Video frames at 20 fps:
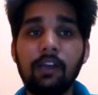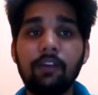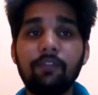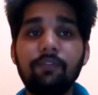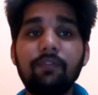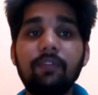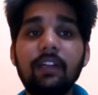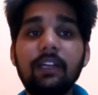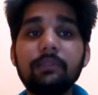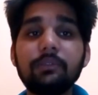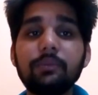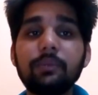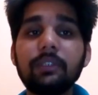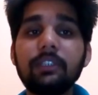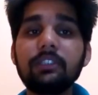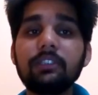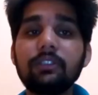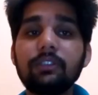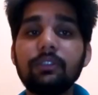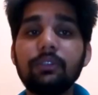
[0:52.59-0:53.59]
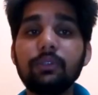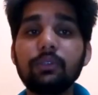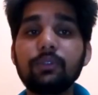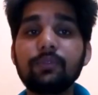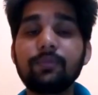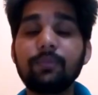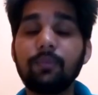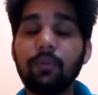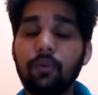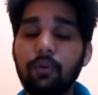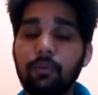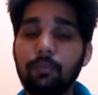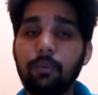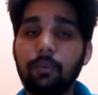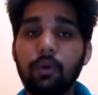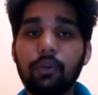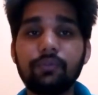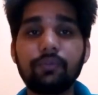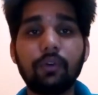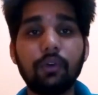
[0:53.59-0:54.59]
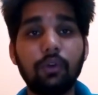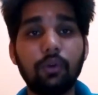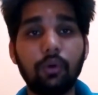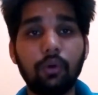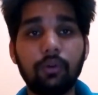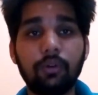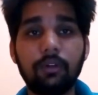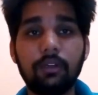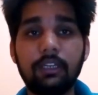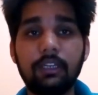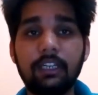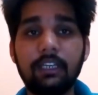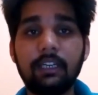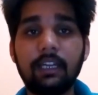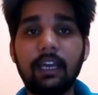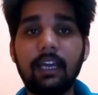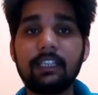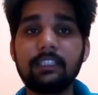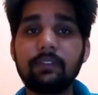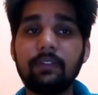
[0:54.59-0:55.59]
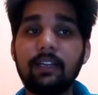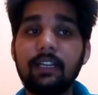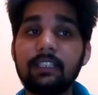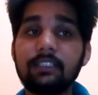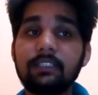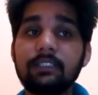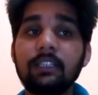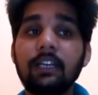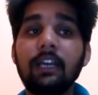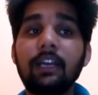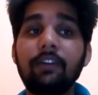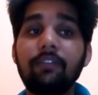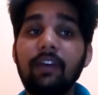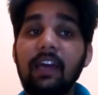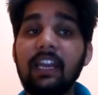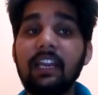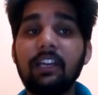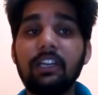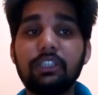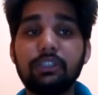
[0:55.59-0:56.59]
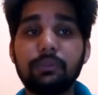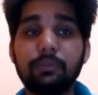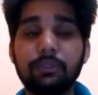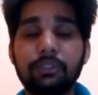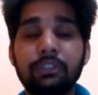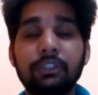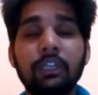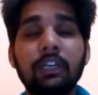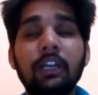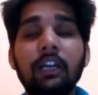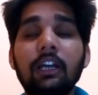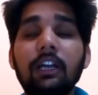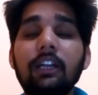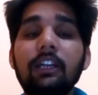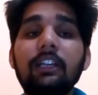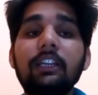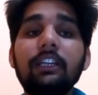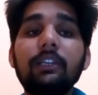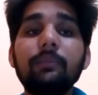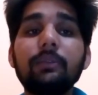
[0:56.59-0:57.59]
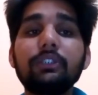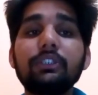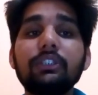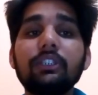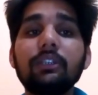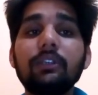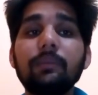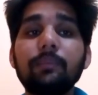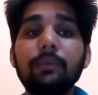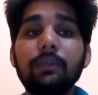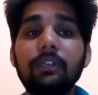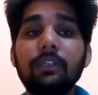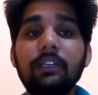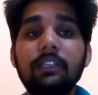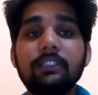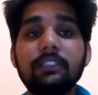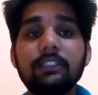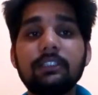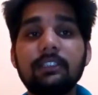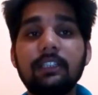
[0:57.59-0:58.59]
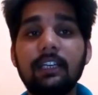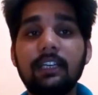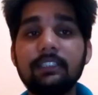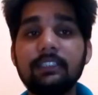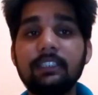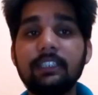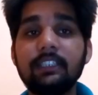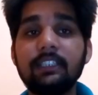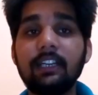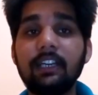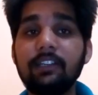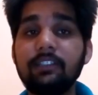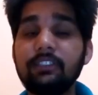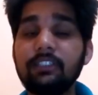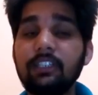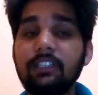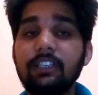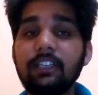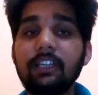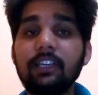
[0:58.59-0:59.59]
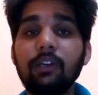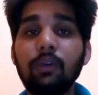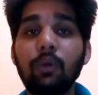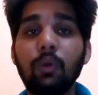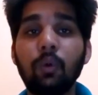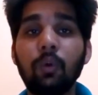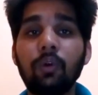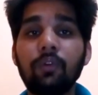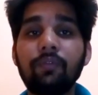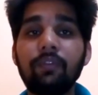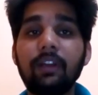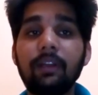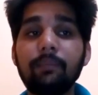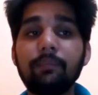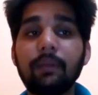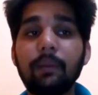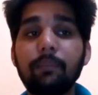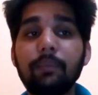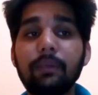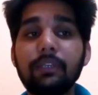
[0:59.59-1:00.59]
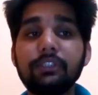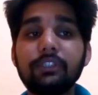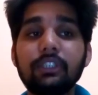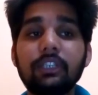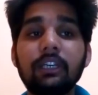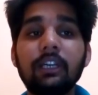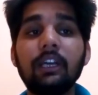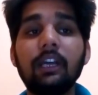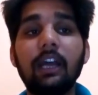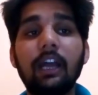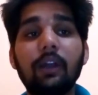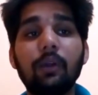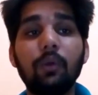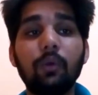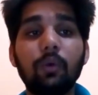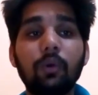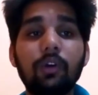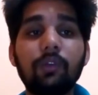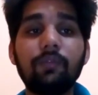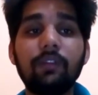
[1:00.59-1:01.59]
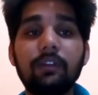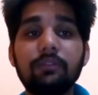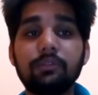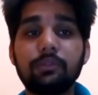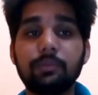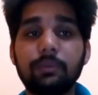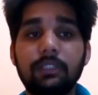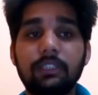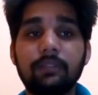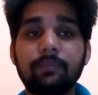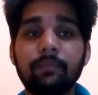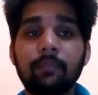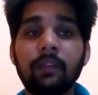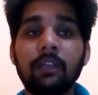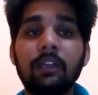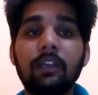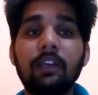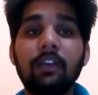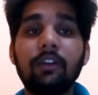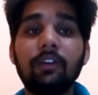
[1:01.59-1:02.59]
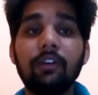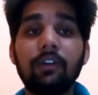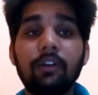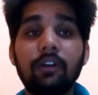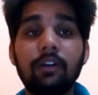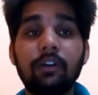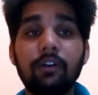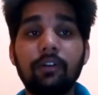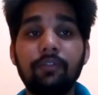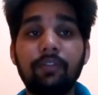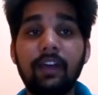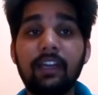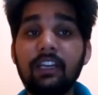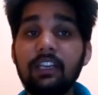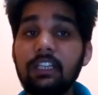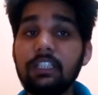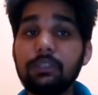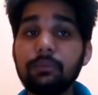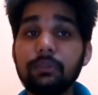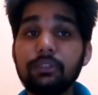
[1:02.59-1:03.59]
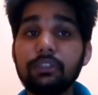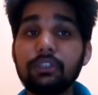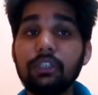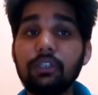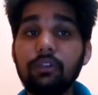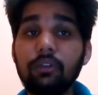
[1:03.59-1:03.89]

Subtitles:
Flame speed is reduced both for lean as well as very rich mixture. Lean mixture releases less heat and resulting in lower flame temperature and lower flame speed. Very rich mixture